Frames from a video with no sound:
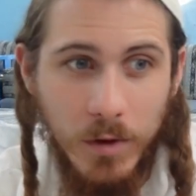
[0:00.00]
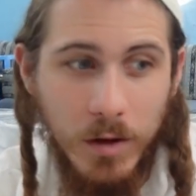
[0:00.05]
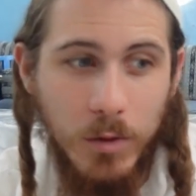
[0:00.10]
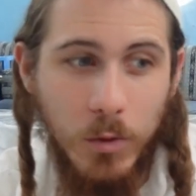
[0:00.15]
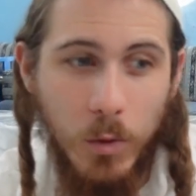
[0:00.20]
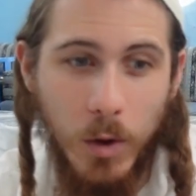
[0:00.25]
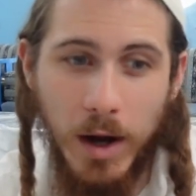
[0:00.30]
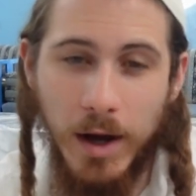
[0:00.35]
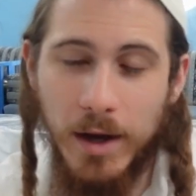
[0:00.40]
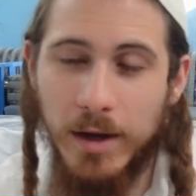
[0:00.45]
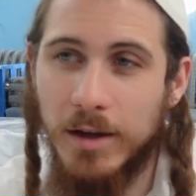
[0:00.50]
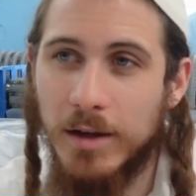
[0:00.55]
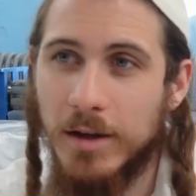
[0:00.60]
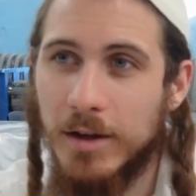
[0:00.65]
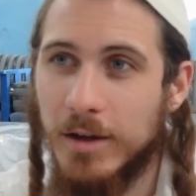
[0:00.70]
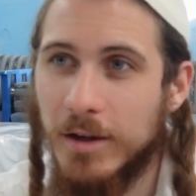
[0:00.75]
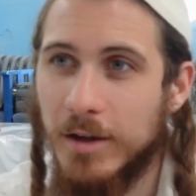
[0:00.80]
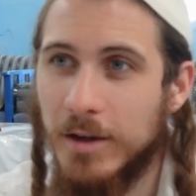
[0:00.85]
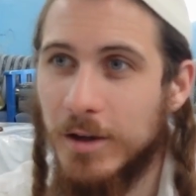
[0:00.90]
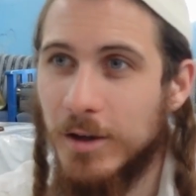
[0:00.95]
Why?
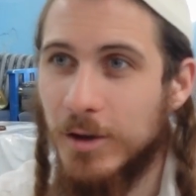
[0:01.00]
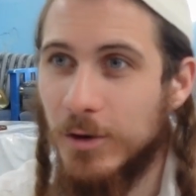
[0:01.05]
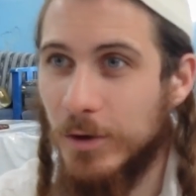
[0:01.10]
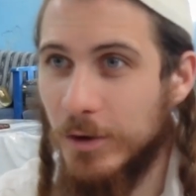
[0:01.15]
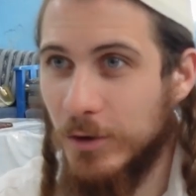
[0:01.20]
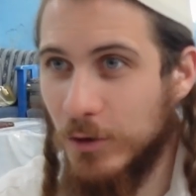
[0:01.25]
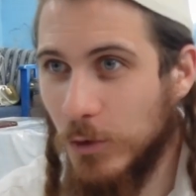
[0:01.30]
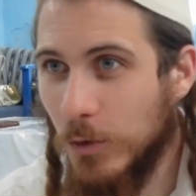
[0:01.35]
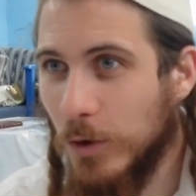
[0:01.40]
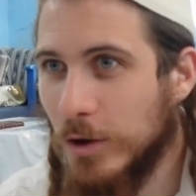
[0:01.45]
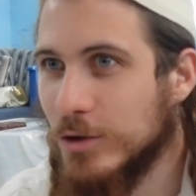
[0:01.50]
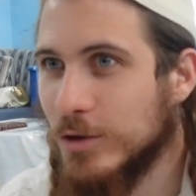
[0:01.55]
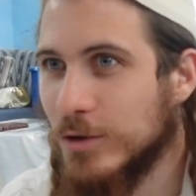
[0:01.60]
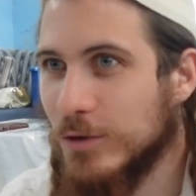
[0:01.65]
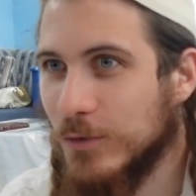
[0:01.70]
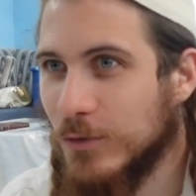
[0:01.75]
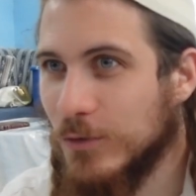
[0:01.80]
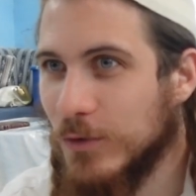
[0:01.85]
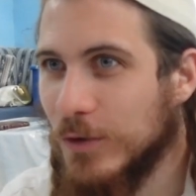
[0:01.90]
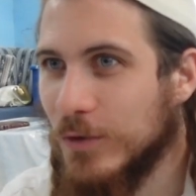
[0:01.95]
With
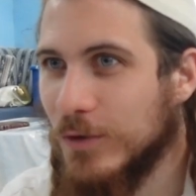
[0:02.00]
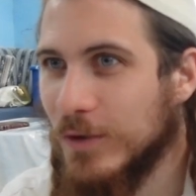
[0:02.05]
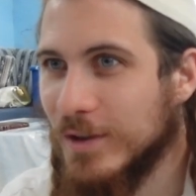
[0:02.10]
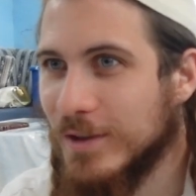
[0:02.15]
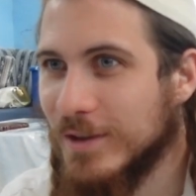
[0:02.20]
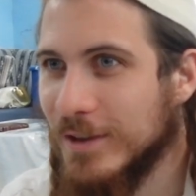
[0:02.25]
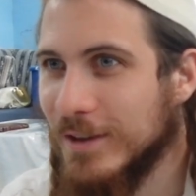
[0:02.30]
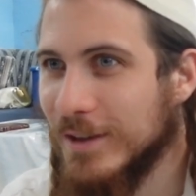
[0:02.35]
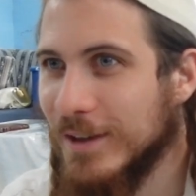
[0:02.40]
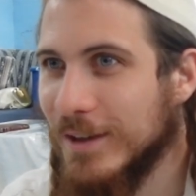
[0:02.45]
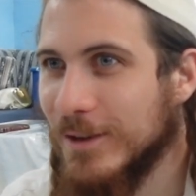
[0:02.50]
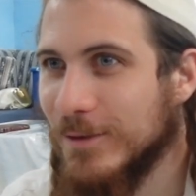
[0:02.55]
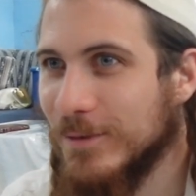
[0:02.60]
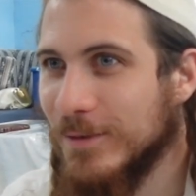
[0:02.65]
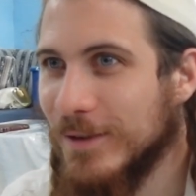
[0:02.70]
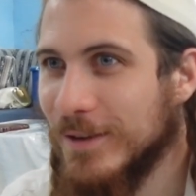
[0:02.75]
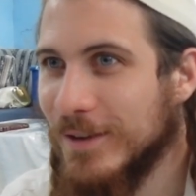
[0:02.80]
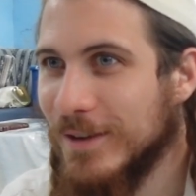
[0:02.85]
250 tzaddikim.